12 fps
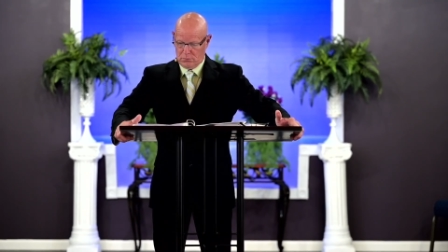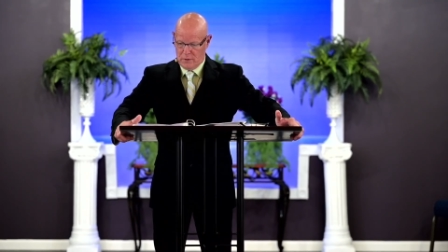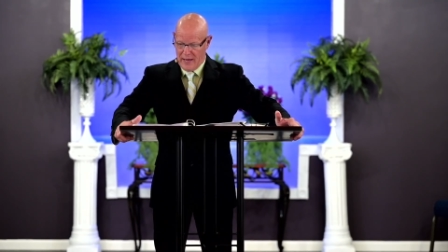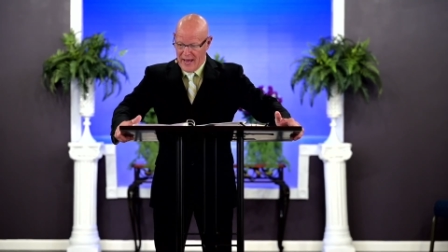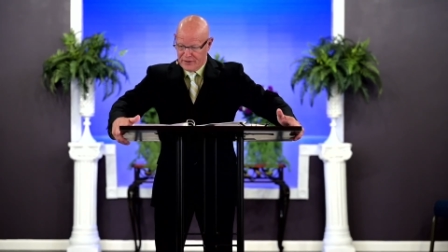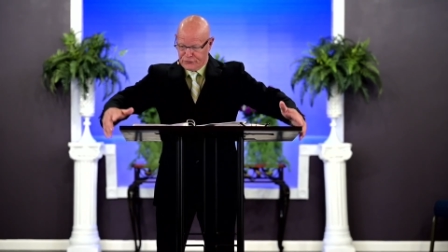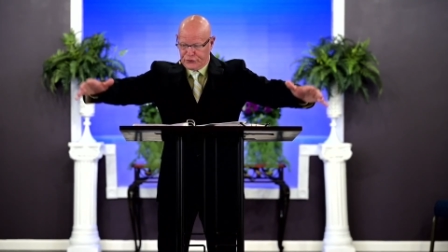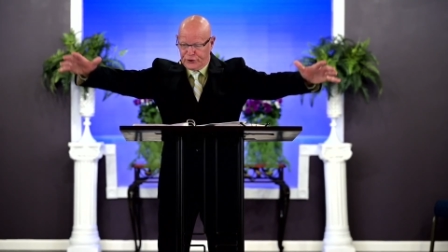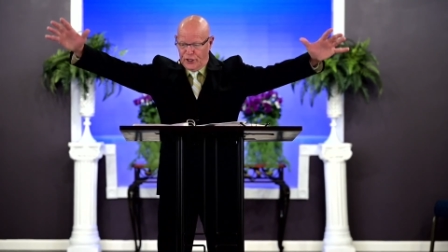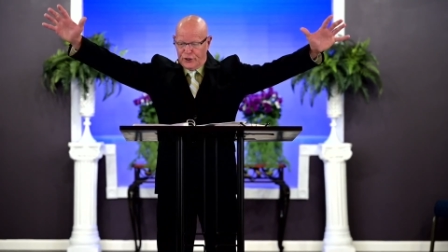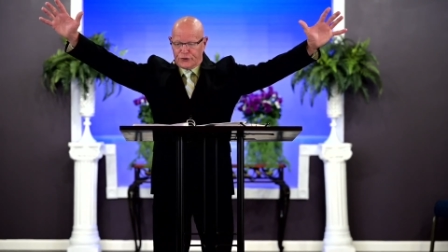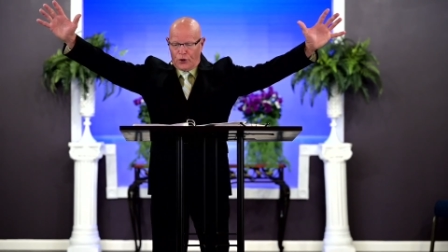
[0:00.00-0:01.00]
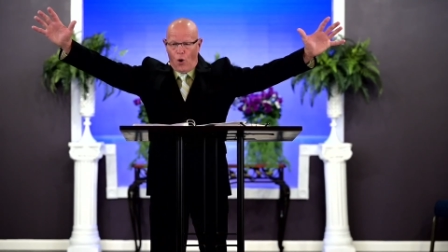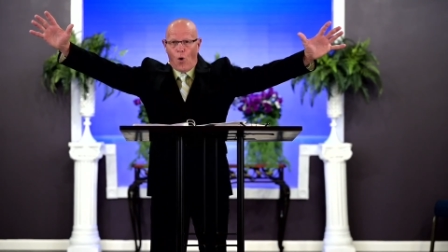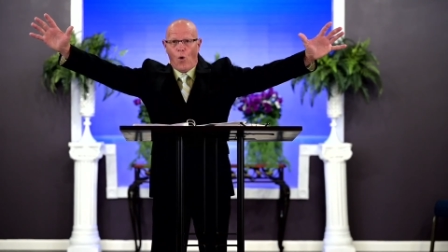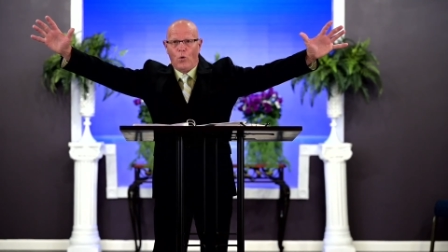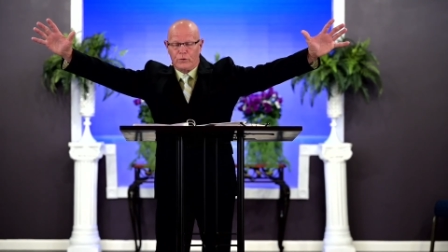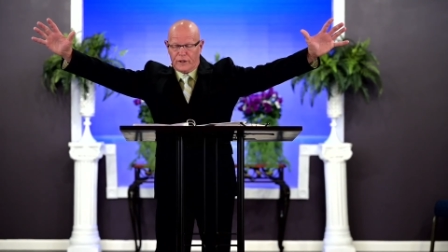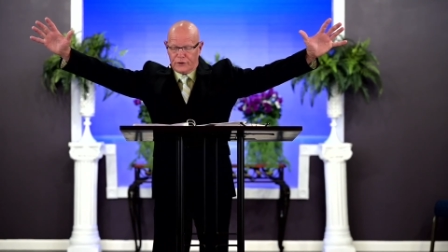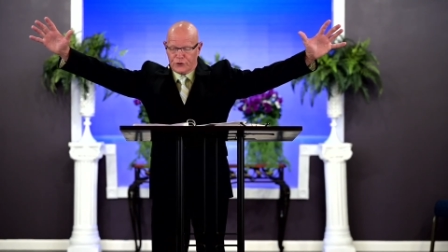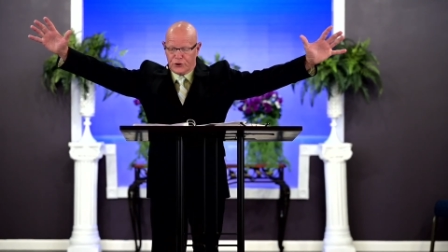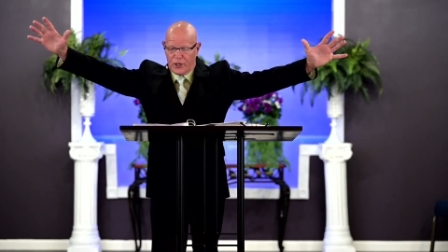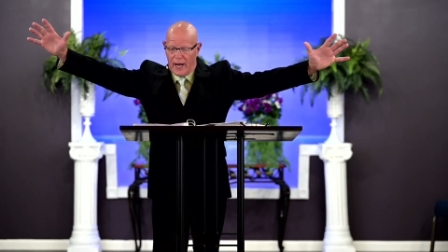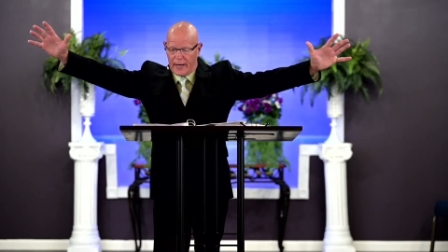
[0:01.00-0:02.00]
and cease hold in
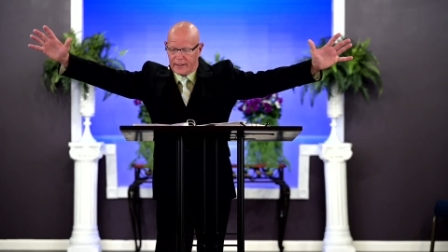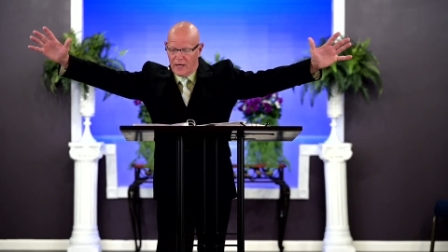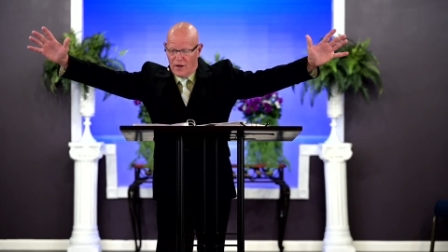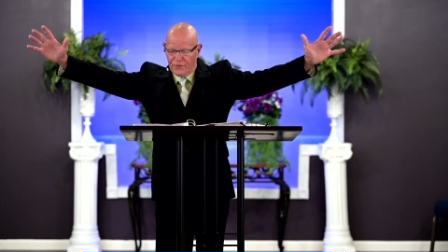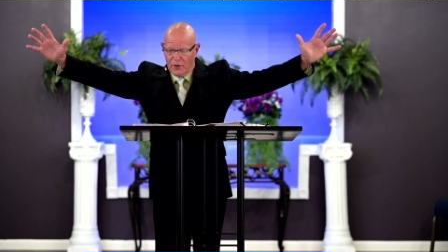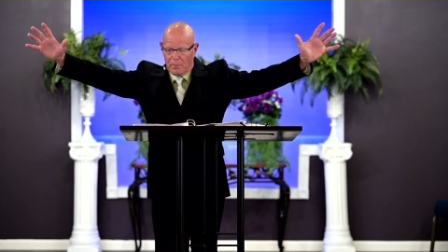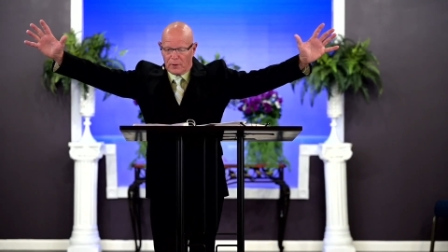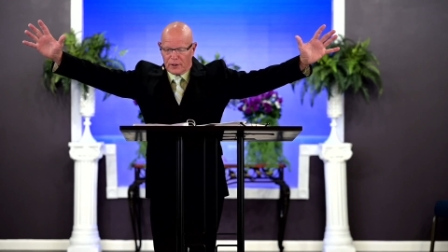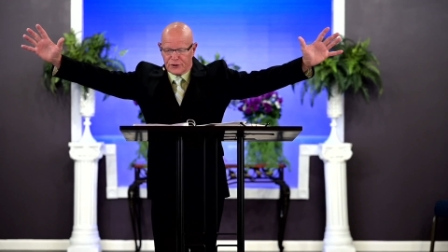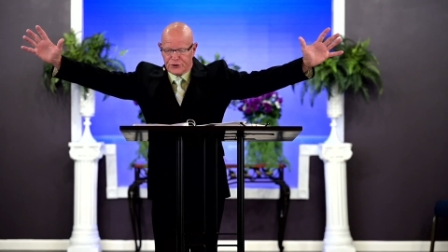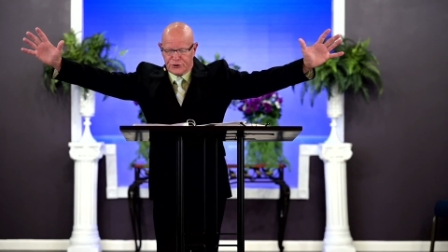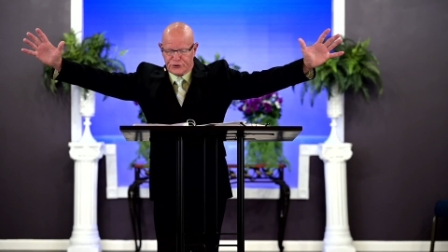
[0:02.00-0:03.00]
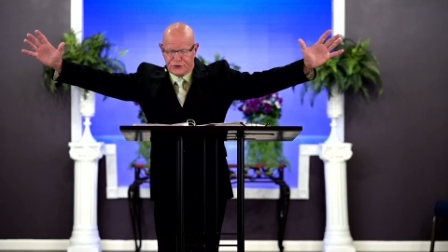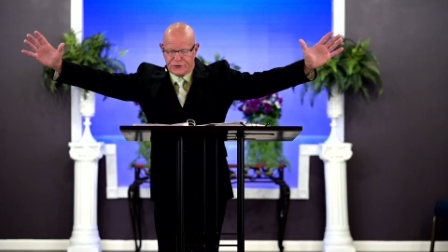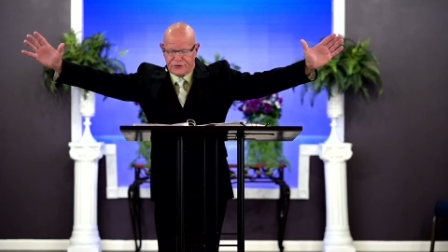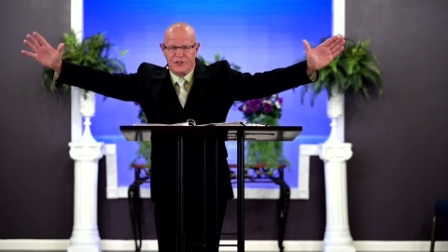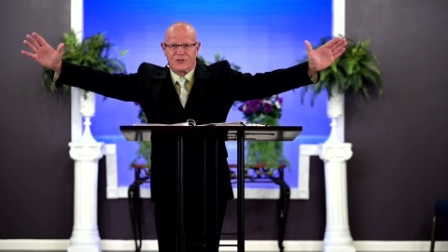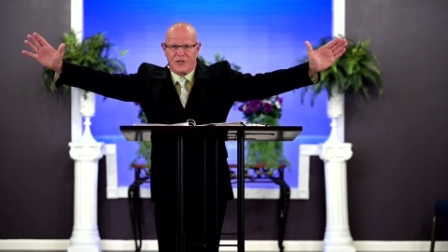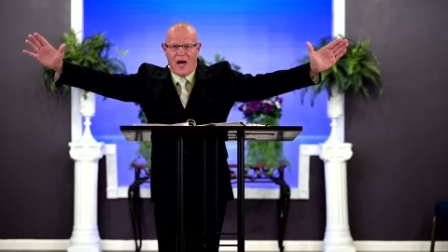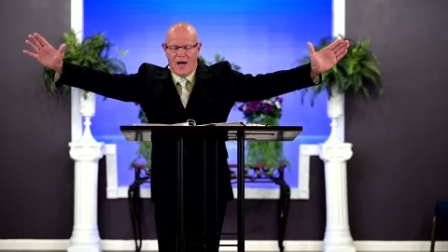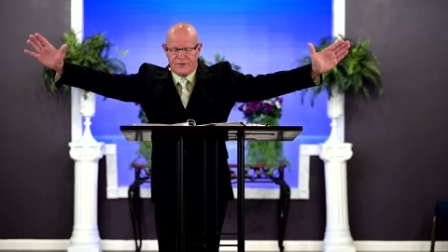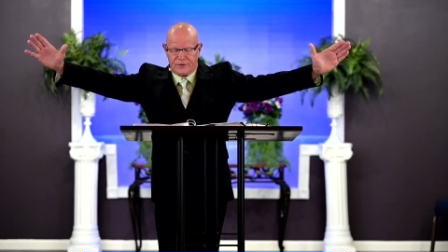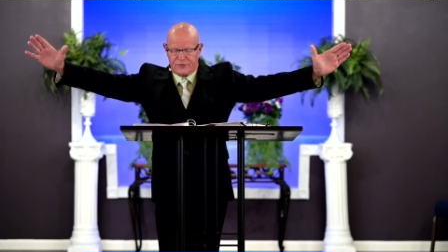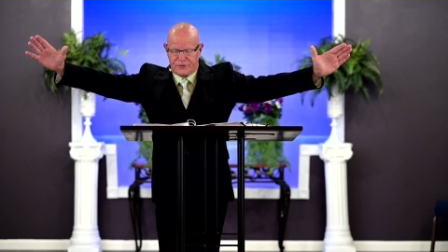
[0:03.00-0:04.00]
check the malicious
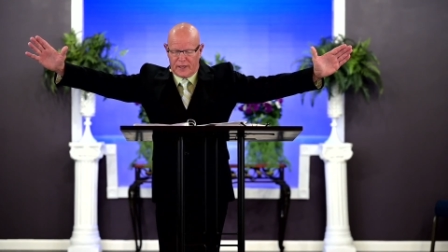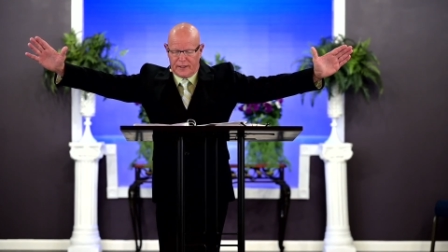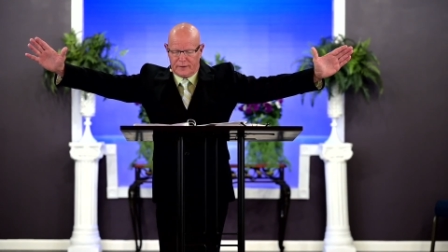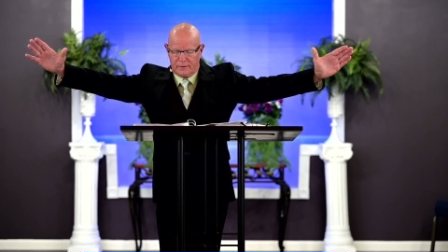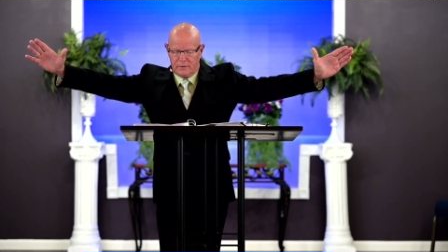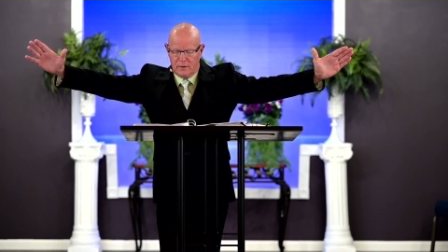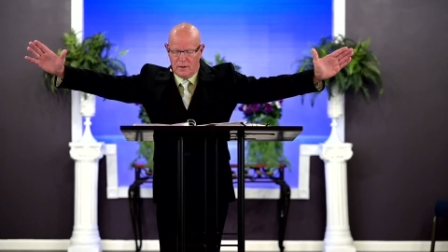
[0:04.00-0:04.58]
designs of Satan,